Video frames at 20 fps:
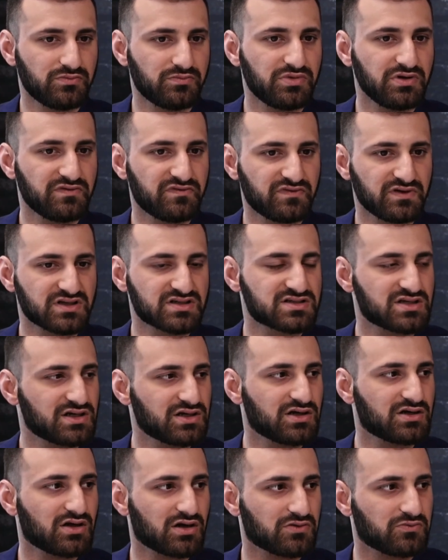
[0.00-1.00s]
be
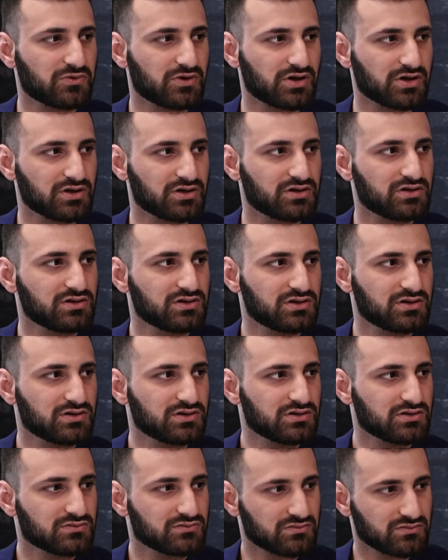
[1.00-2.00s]
fixated on one
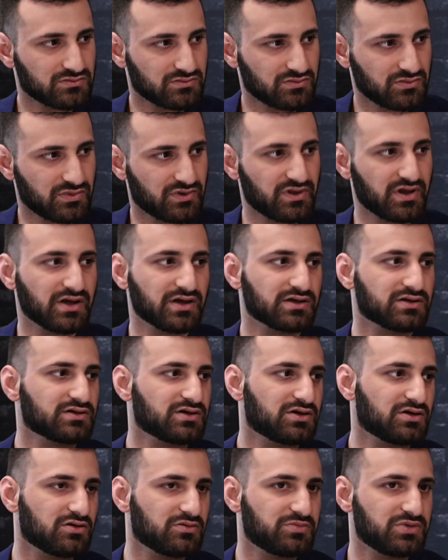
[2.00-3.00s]
thing.
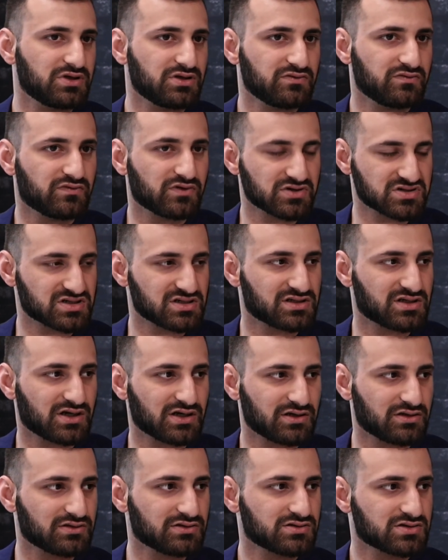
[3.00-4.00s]
Be
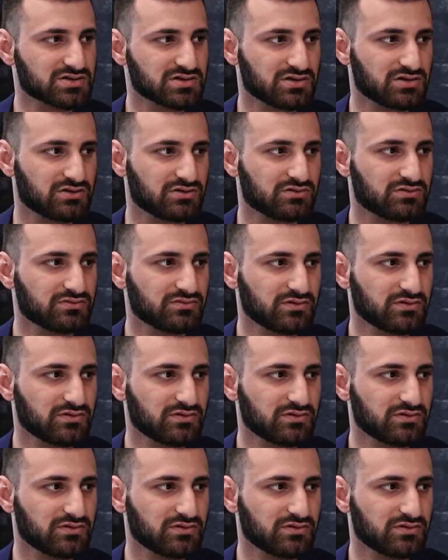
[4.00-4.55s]
versatile. So